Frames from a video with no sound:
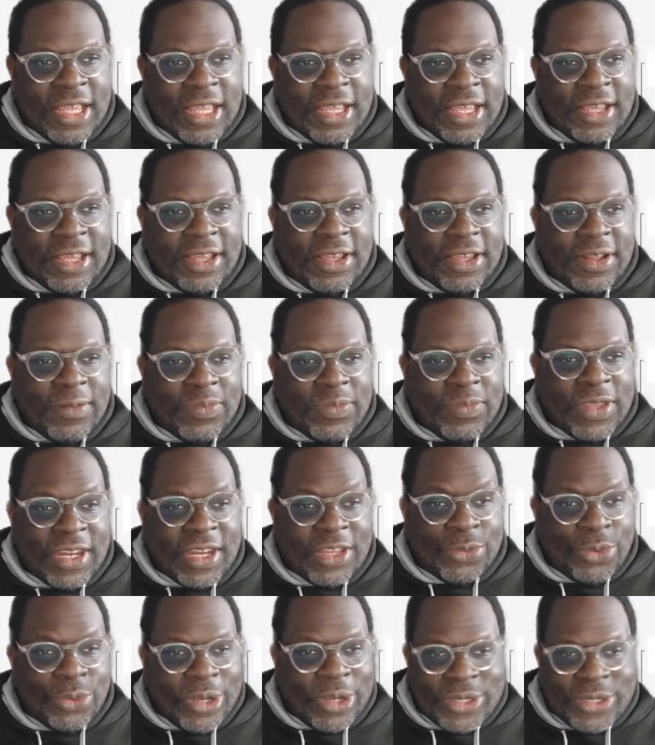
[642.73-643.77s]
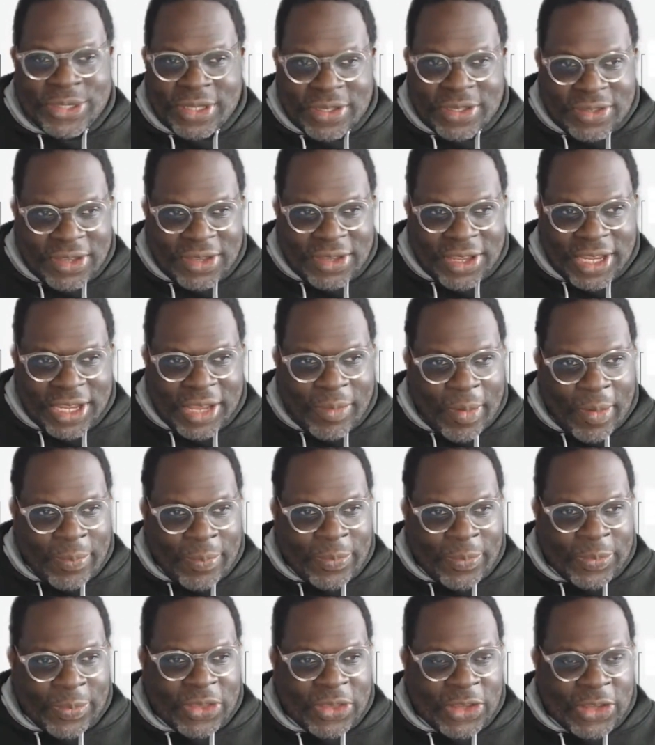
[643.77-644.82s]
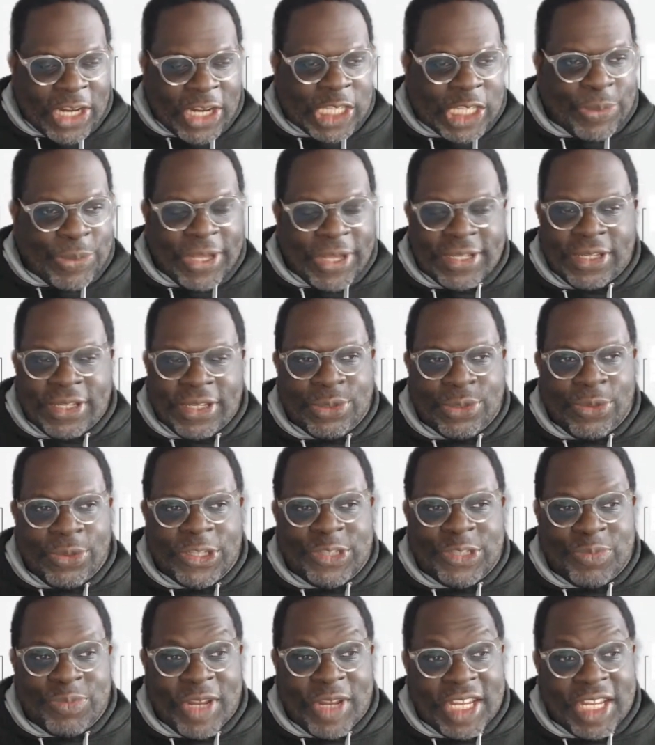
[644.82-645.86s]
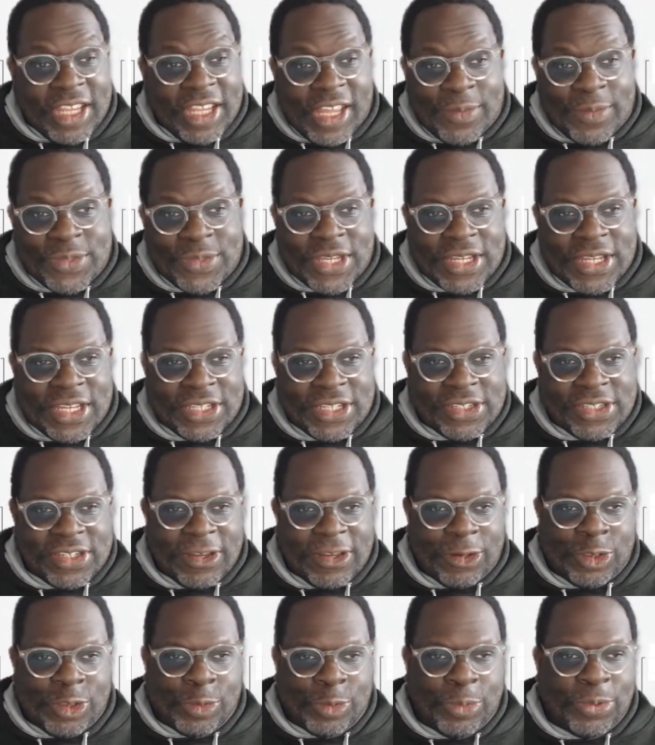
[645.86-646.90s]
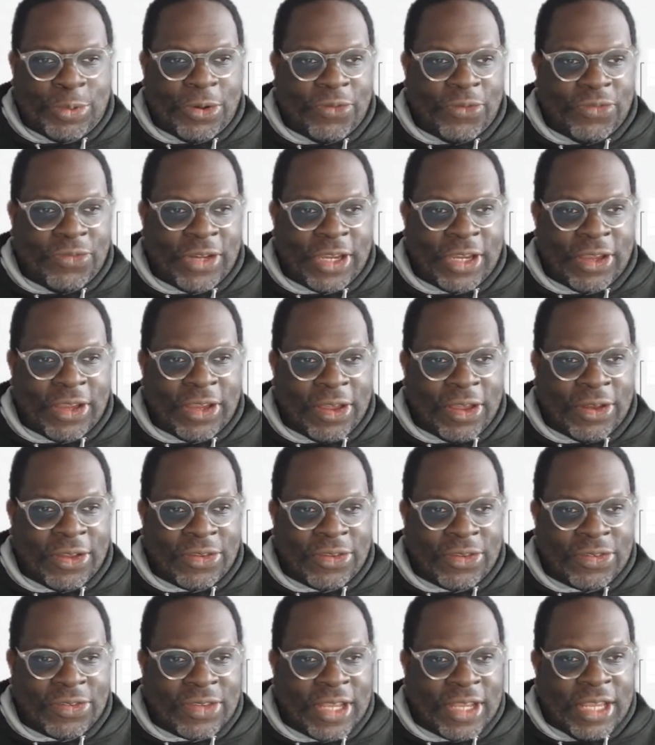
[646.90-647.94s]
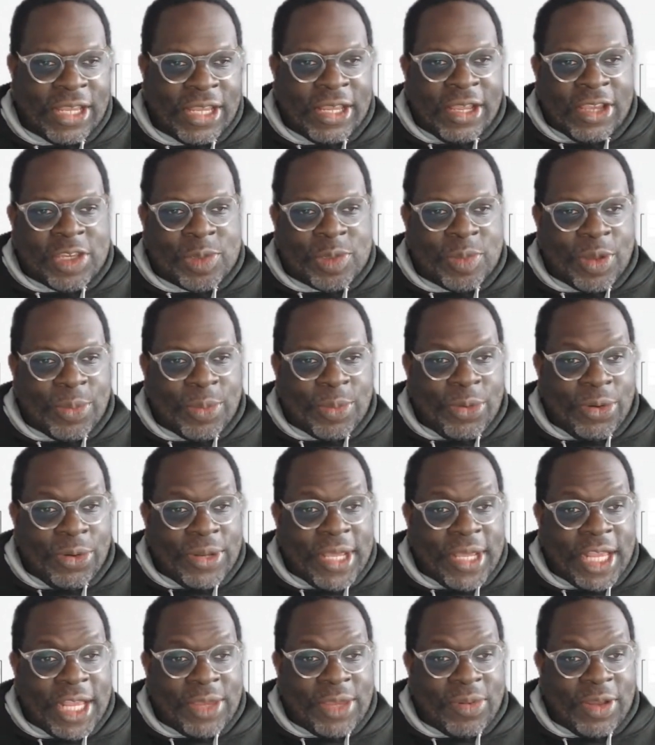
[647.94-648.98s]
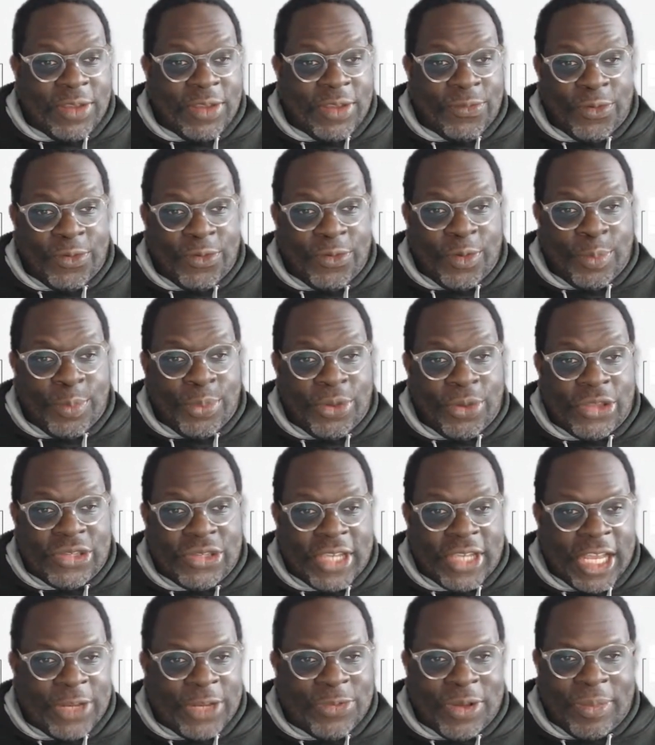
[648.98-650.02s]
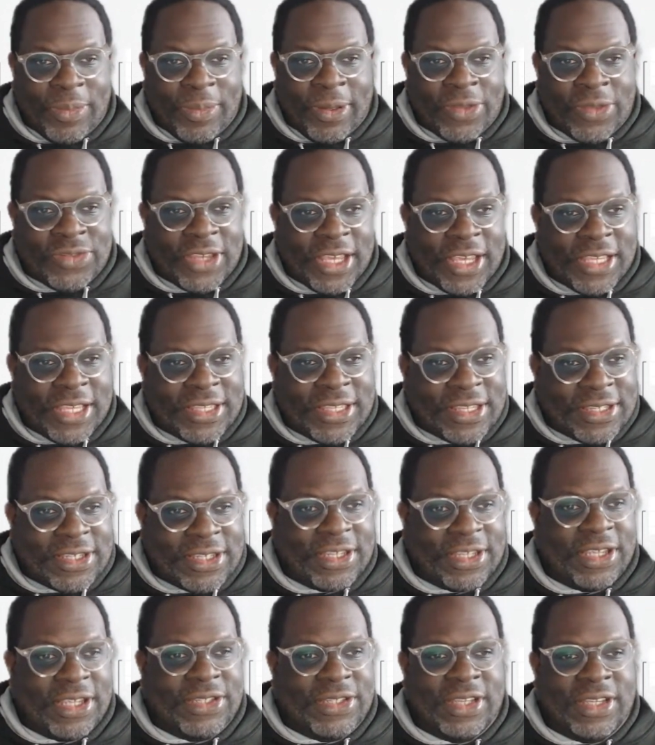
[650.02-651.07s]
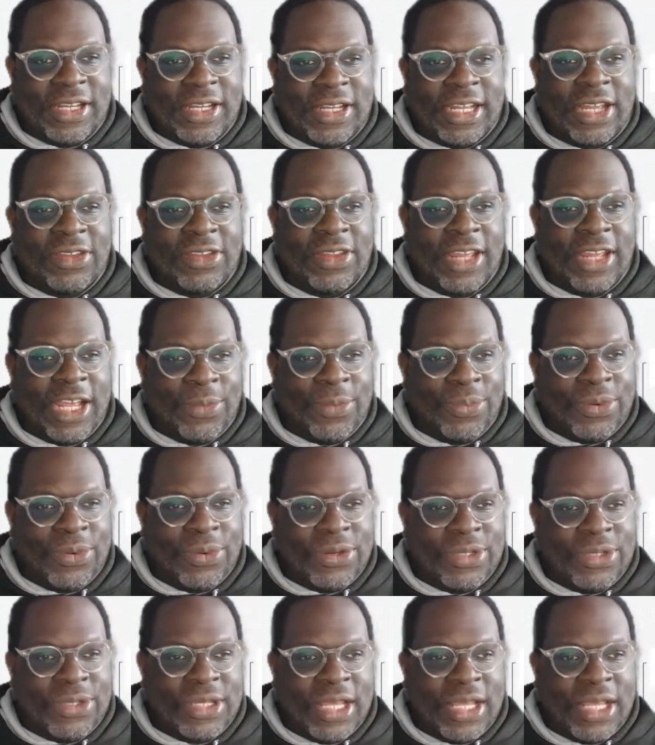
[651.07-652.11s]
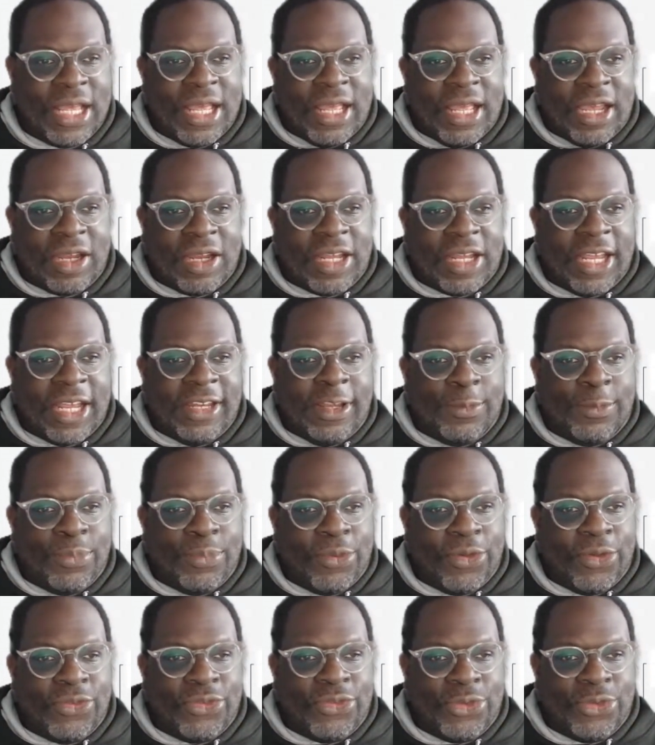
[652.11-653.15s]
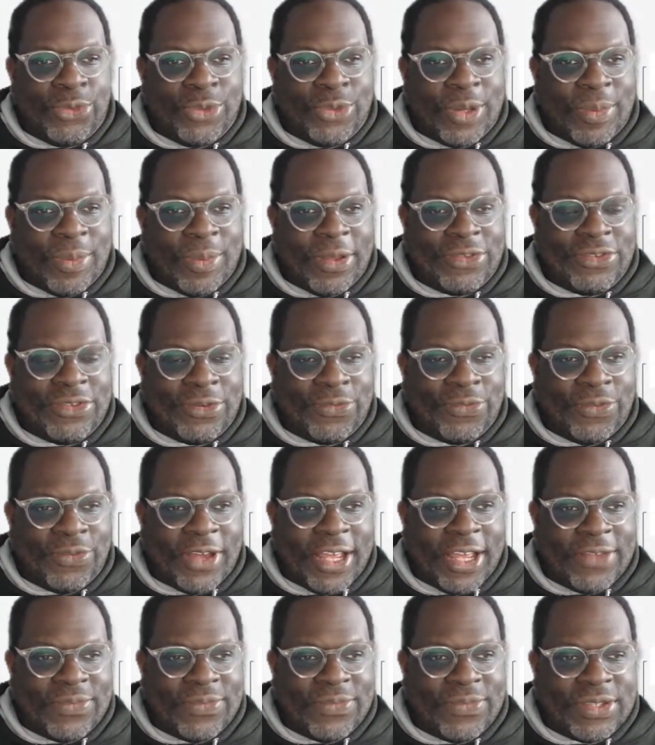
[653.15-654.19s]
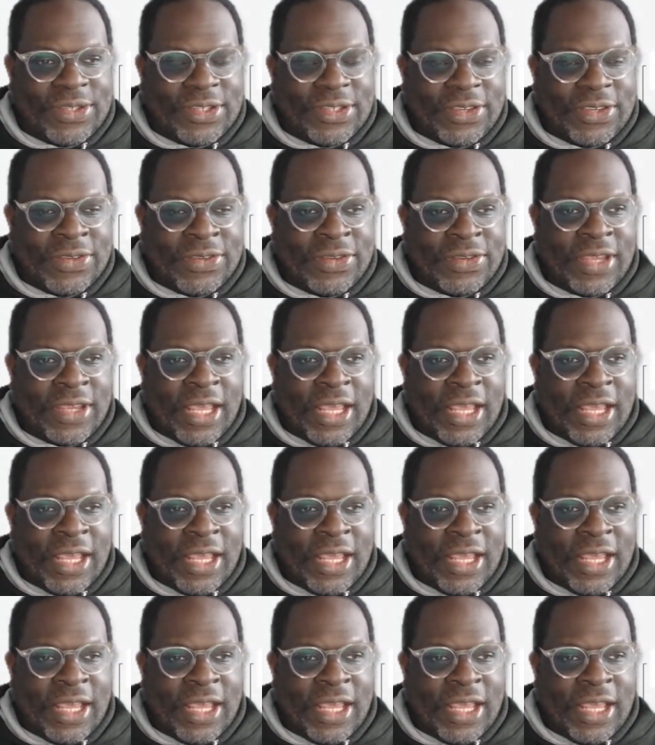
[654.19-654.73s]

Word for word: Um, I didn't watch this game. I'm not expecting to watch many games in this series, to be perfectly honest. Jamal Murray get 24 points, 8 rebounds, 8 assists, and Anthony Edwards at 18 points, 2 rebounds, and 5 assists.